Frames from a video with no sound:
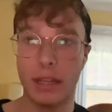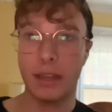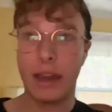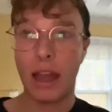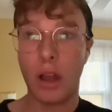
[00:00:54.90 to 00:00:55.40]

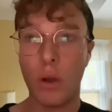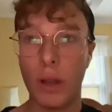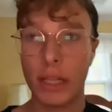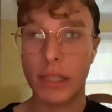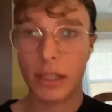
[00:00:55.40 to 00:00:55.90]
Now
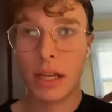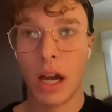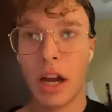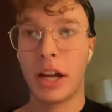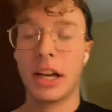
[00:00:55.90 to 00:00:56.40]
it's
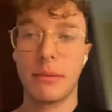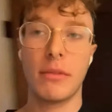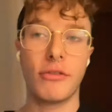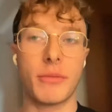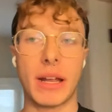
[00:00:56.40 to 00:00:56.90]
time
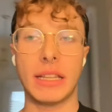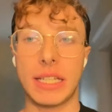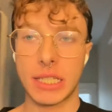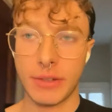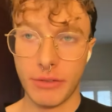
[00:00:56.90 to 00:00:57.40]
for my
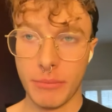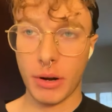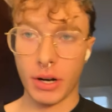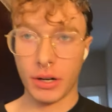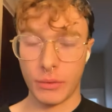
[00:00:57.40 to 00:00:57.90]
least favorite
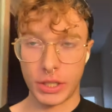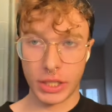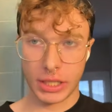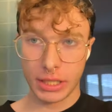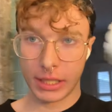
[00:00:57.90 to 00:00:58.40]
part, which
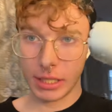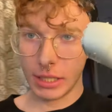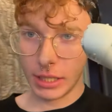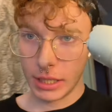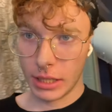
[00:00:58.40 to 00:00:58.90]
is
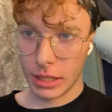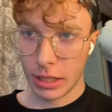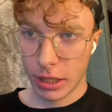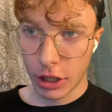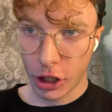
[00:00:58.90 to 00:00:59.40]

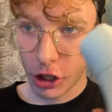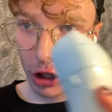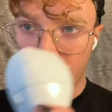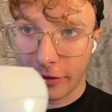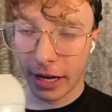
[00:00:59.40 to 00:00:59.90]

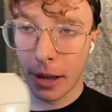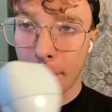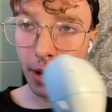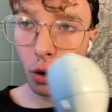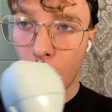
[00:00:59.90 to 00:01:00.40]
shaving
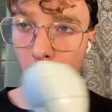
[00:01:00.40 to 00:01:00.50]
my whole